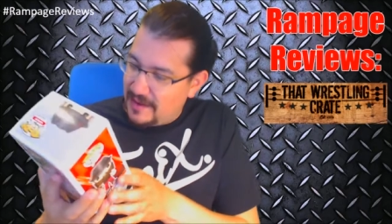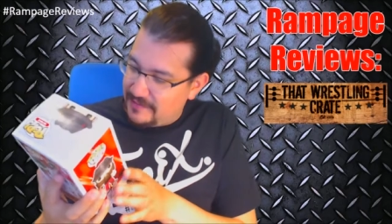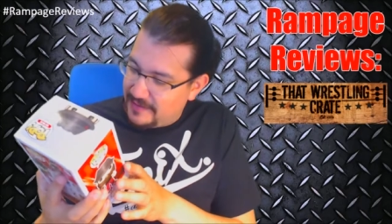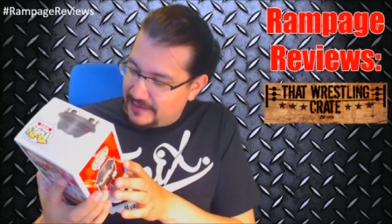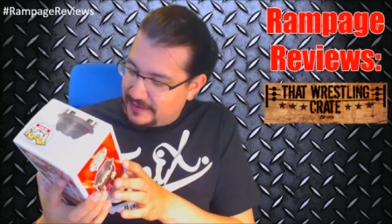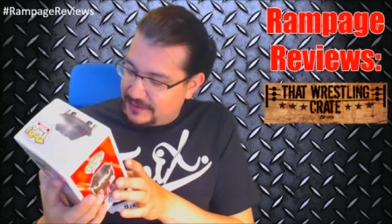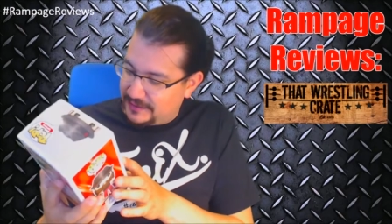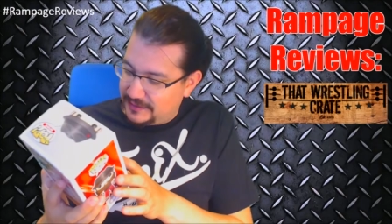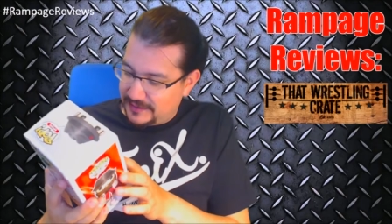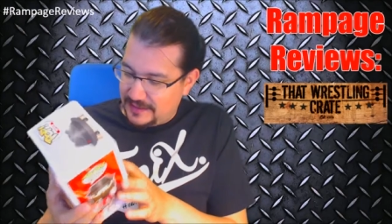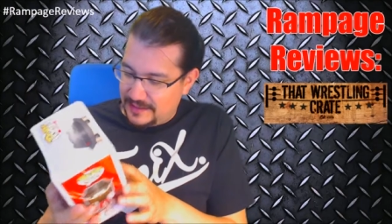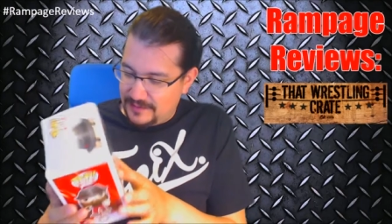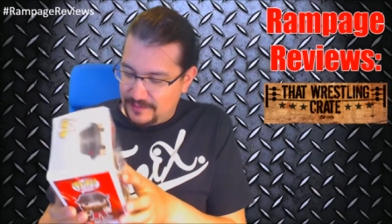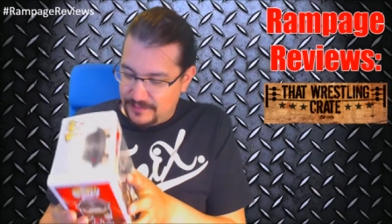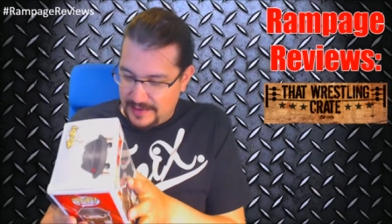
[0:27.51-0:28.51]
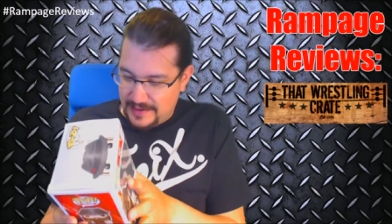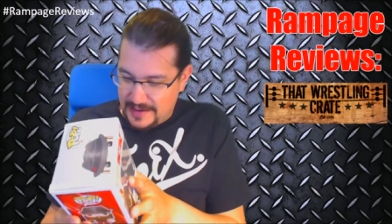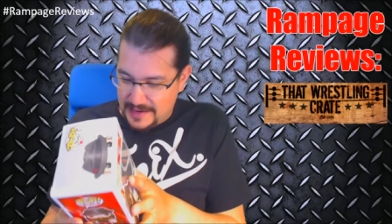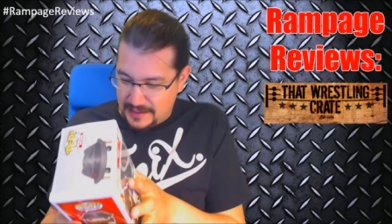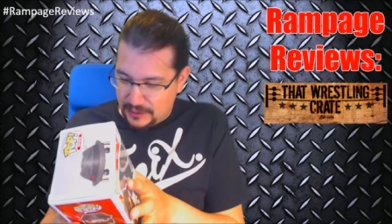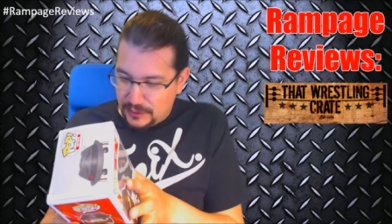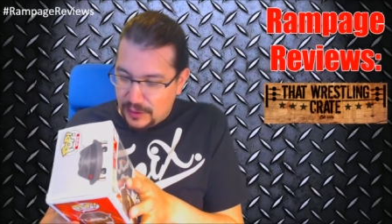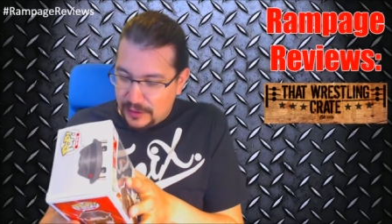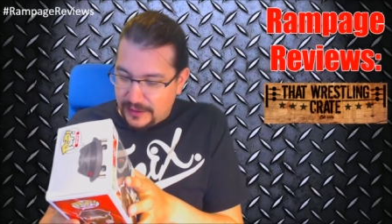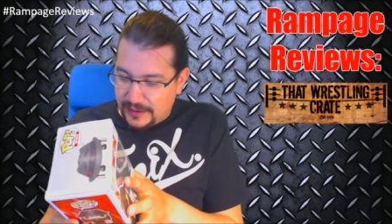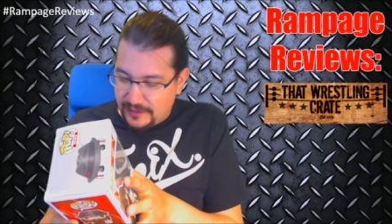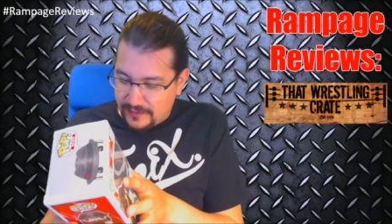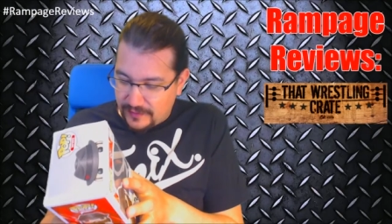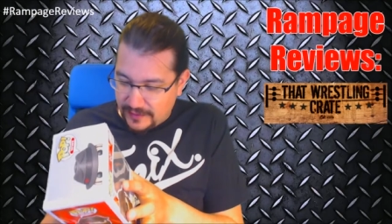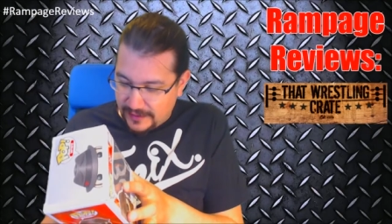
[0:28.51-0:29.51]
I've actually been
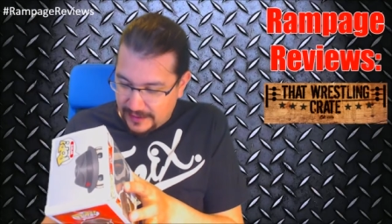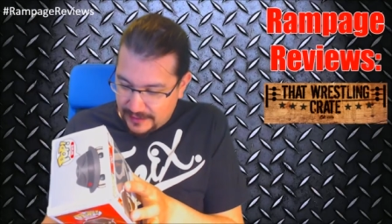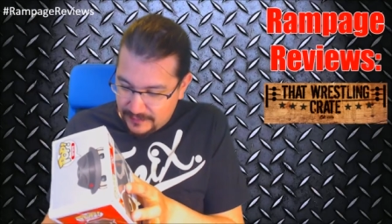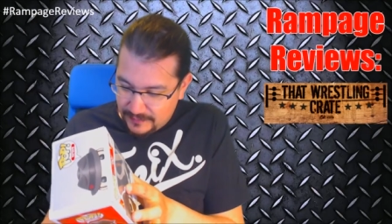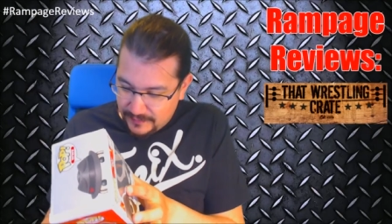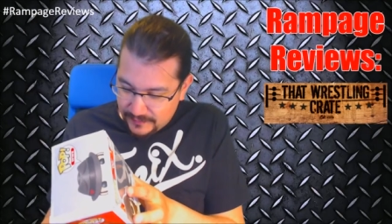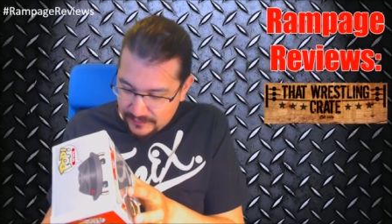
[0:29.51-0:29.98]
looking for him